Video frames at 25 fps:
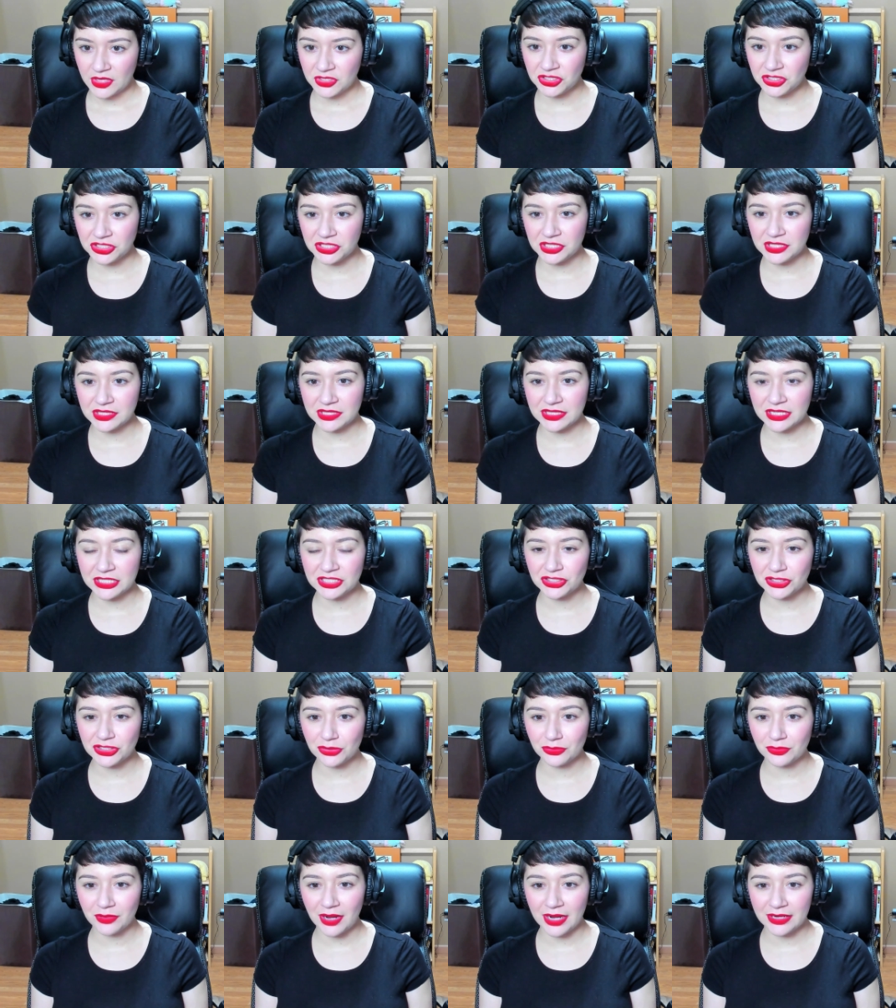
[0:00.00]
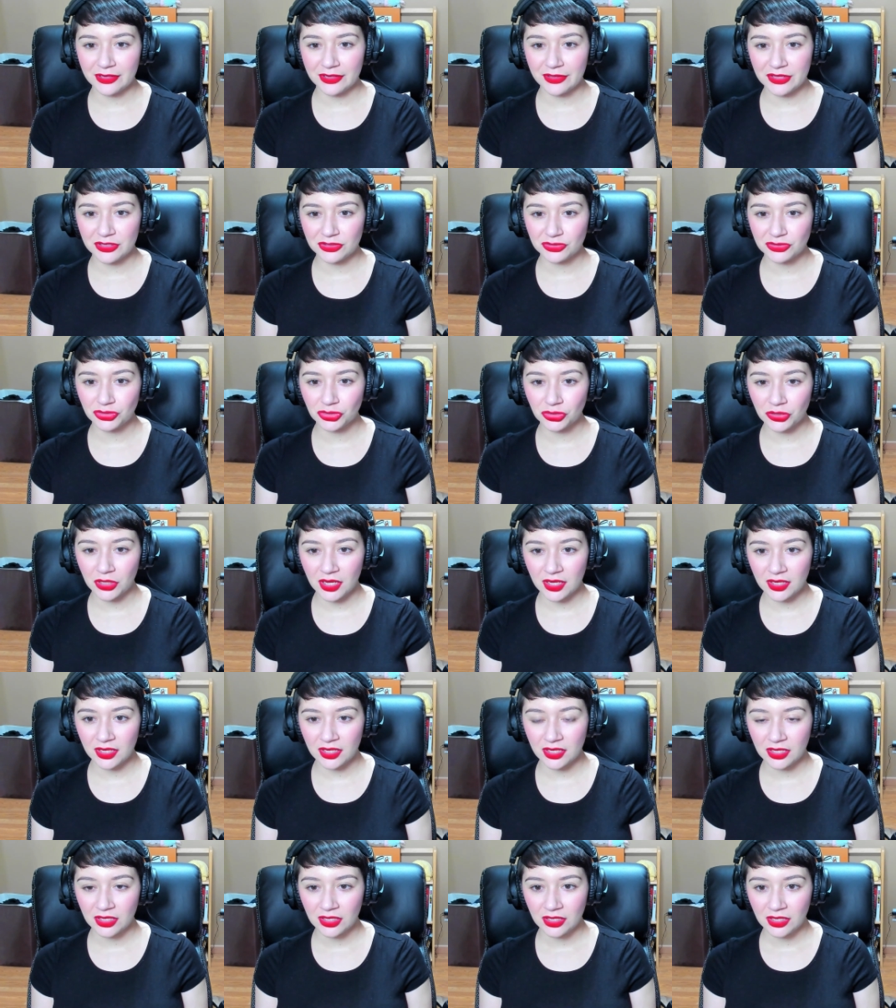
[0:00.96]
She just hitched a ride on their
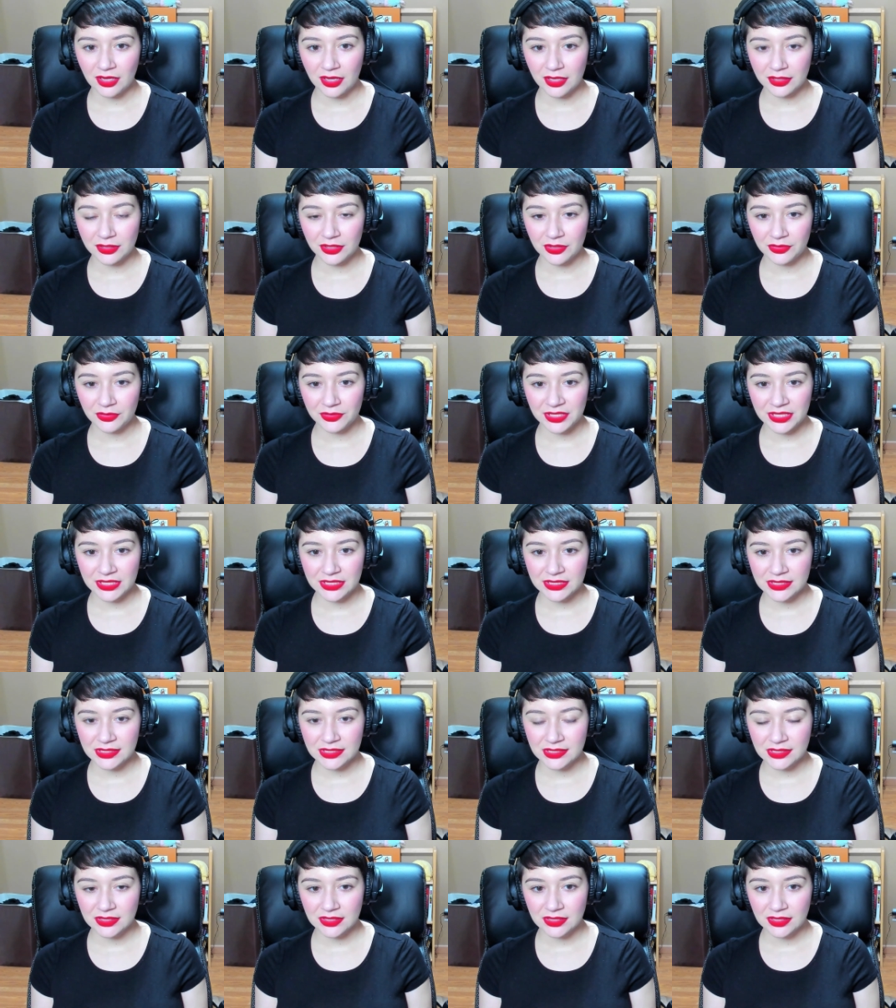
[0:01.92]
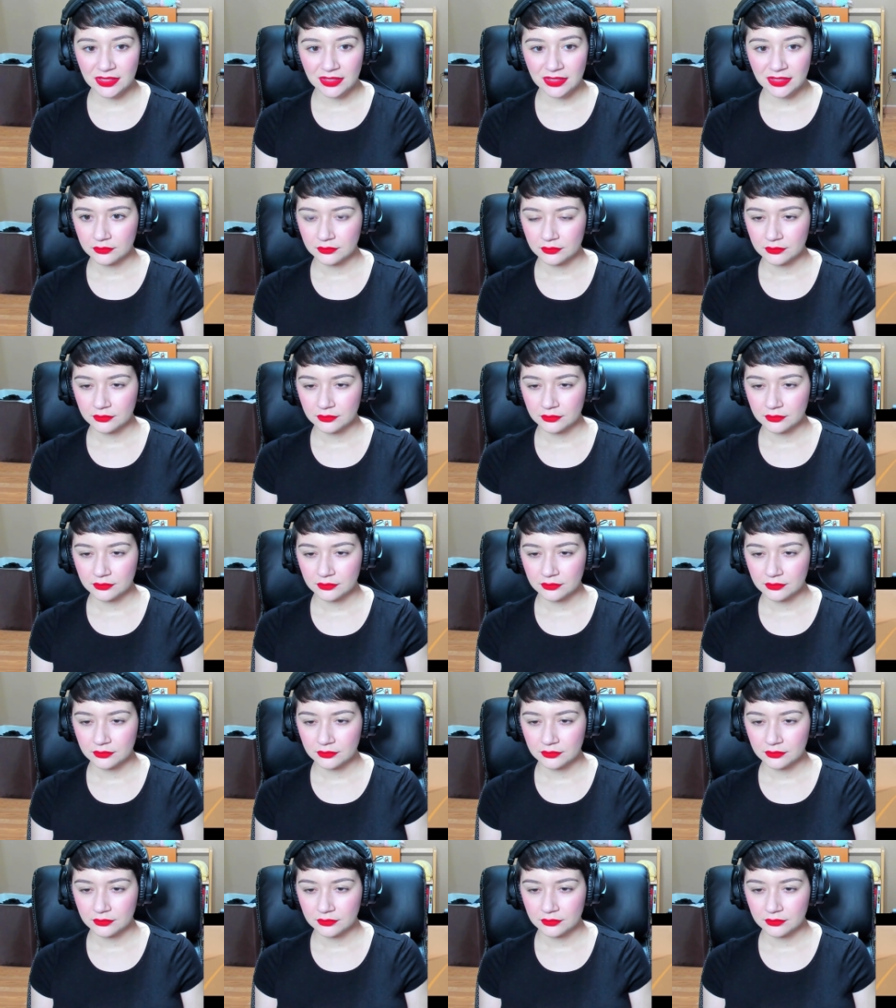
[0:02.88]
truck, unnoticed.